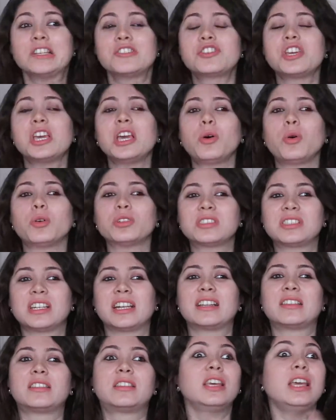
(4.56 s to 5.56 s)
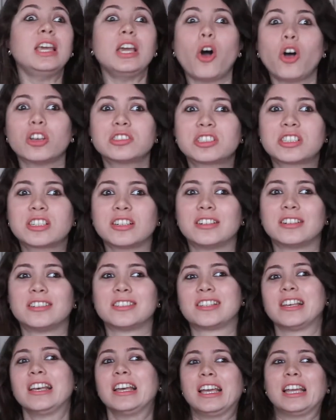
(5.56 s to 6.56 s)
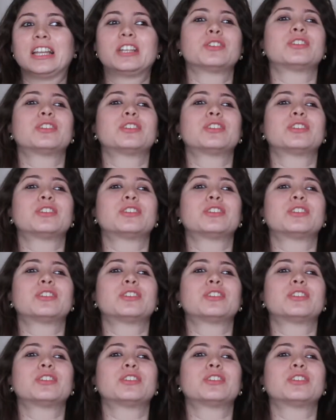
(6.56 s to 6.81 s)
She hosted the Oscars in